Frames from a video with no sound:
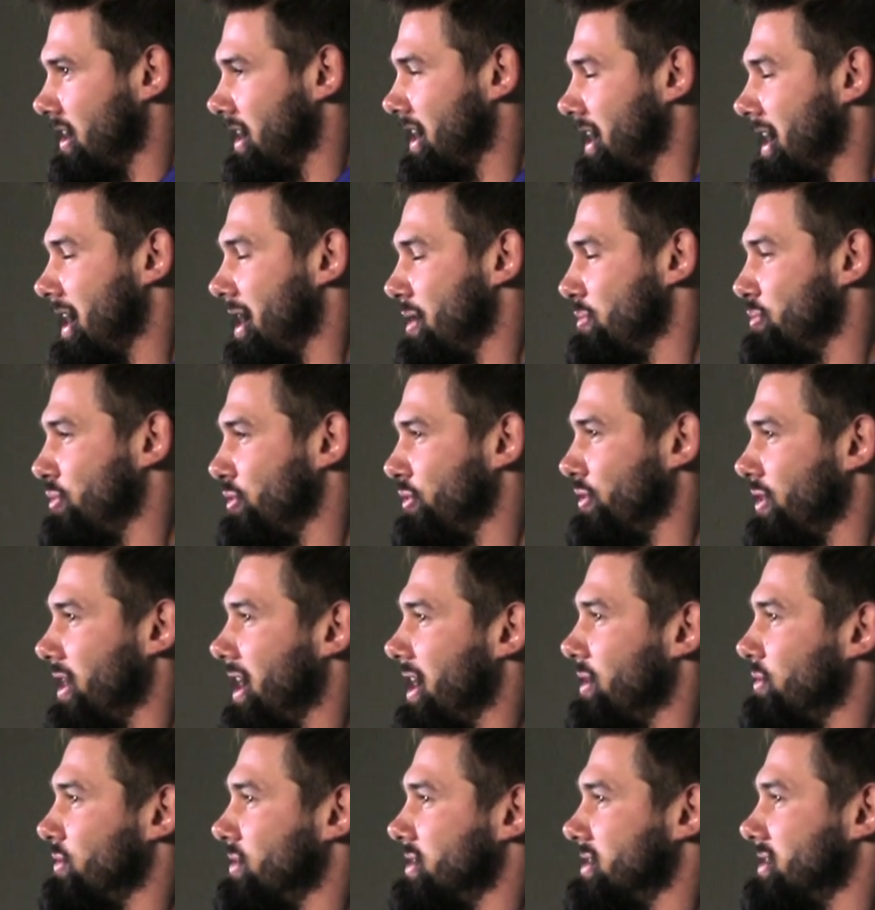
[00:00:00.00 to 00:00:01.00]

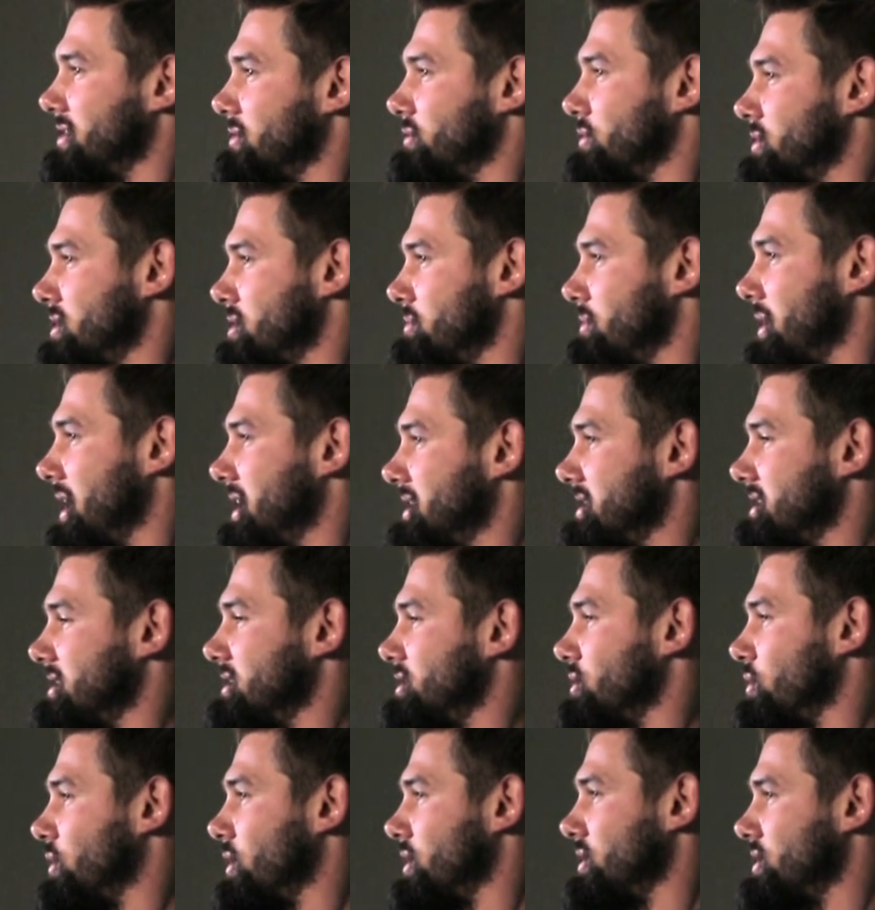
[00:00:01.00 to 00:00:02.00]
Pune was
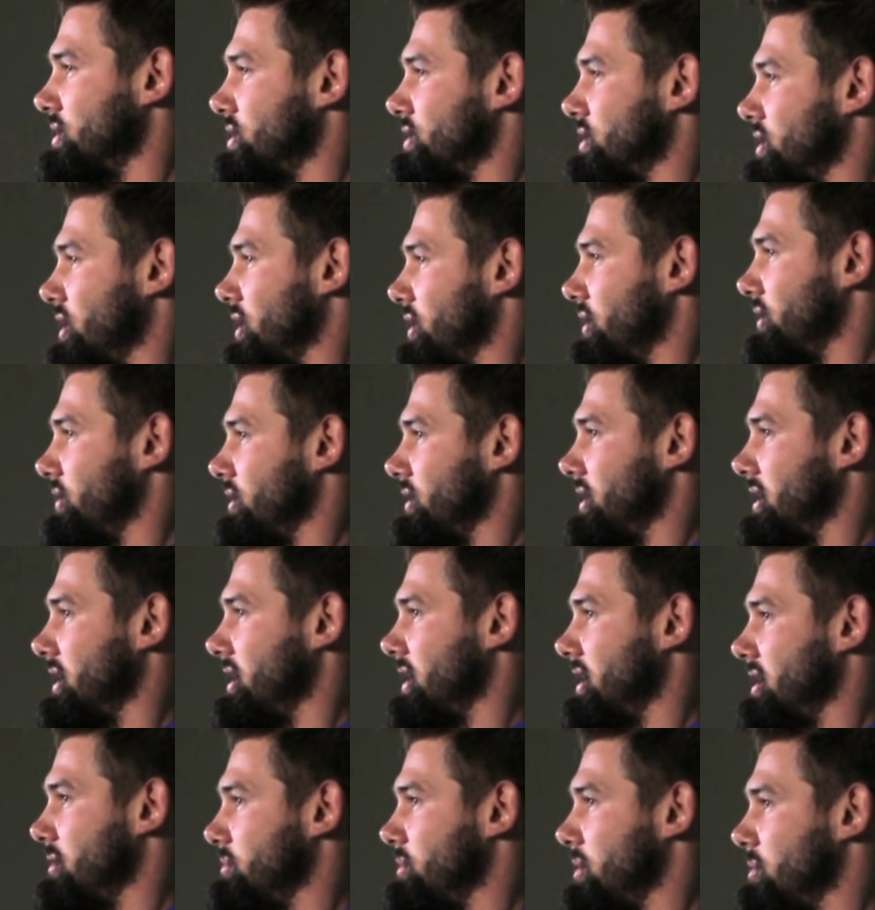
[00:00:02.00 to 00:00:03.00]
amazing to watch, so
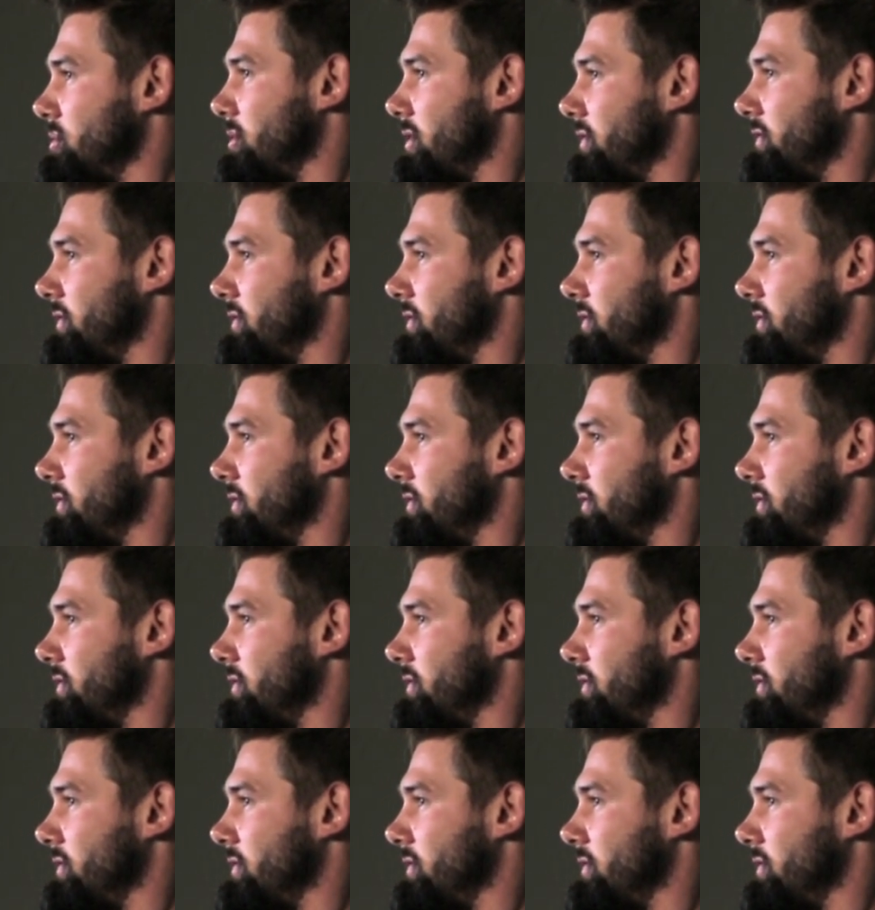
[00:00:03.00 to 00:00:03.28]
he'd be my